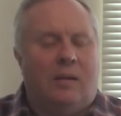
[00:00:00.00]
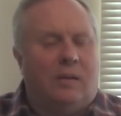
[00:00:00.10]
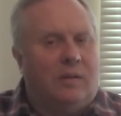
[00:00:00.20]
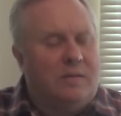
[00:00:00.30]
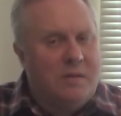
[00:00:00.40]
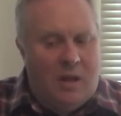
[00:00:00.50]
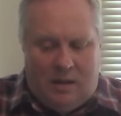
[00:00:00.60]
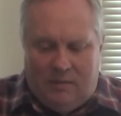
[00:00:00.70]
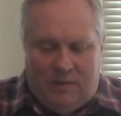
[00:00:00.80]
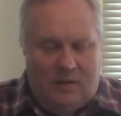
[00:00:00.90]

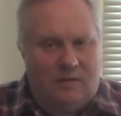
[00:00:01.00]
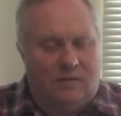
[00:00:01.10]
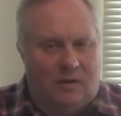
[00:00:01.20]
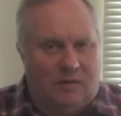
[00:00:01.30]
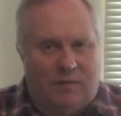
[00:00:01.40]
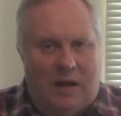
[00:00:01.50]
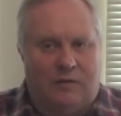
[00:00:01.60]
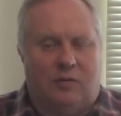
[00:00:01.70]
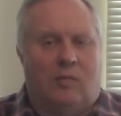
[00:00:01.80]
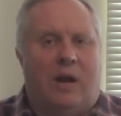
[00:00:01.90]
None of this is in the
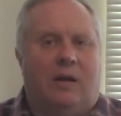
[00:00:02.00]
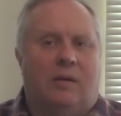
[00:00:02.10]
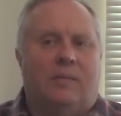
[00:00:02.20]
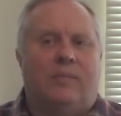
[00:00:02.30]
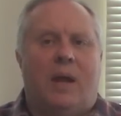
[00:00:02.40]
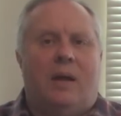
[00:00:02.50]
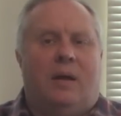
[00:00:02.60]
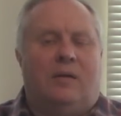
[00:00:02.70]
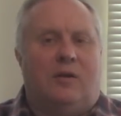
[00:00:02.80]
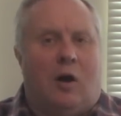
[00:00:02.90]
fossil record.
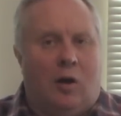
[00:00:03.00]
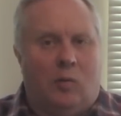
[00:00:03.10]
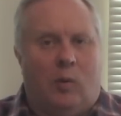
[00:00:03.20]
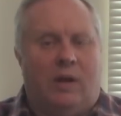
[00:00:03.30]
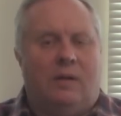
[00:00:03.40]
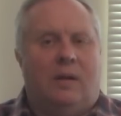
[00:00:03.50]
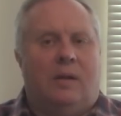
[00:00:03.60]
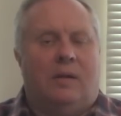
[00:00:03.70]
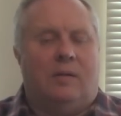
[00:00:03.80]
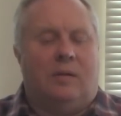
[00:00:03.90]
Darwin
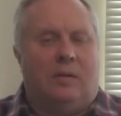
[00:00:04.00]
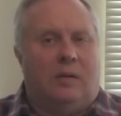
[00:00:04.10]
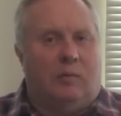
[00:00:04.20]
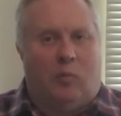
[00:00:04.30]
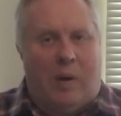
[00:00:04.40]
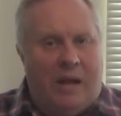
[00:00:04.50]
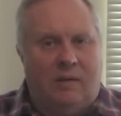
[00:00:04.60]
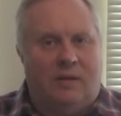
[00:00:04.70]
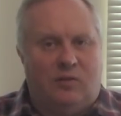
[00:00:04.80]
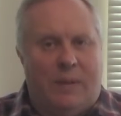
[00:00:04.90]

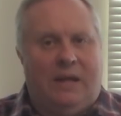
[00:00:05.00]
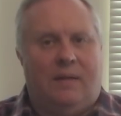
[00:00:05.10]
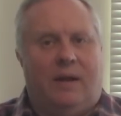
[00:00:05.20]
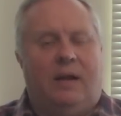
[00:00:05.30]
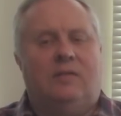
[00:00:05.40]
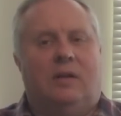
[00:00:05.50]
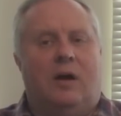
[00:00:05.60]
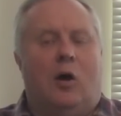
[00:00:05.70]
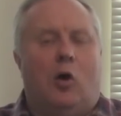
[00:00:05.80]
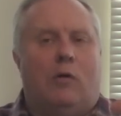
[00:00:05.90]
rightly speculated. He said
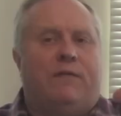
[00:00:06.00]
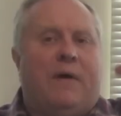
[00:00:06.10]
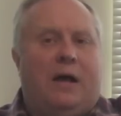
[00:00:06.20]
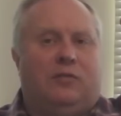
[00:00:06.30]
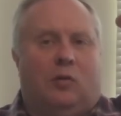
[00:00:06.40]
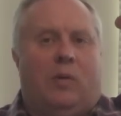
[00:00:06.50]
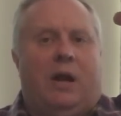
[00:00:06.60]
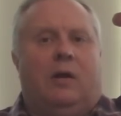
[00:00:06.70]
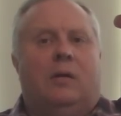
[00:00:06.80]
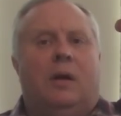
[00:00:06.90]
the whole fossil
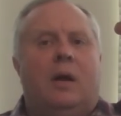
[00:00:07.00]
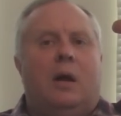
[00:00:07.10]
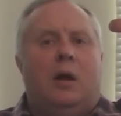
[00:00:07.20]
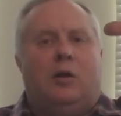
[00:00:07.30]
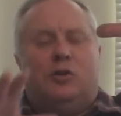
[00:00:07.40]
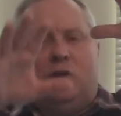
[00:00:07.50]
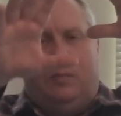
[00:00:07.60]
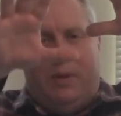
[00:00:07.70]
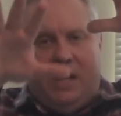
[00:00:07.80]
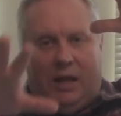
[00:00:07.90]
record
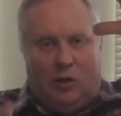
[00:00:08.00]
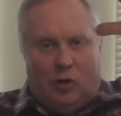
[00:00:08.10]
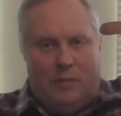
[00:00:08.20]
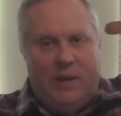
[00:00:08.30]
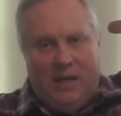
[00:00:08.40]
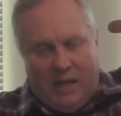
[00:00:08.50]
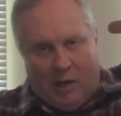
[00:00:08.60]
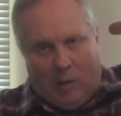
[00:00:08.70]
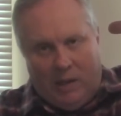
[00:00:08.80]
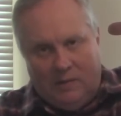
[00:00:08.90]
should be
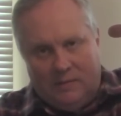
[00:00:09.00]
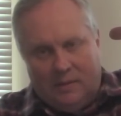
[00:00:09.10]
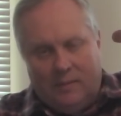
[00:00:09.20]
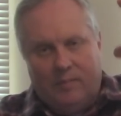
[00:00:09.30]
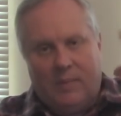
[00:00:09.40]
intermediaries.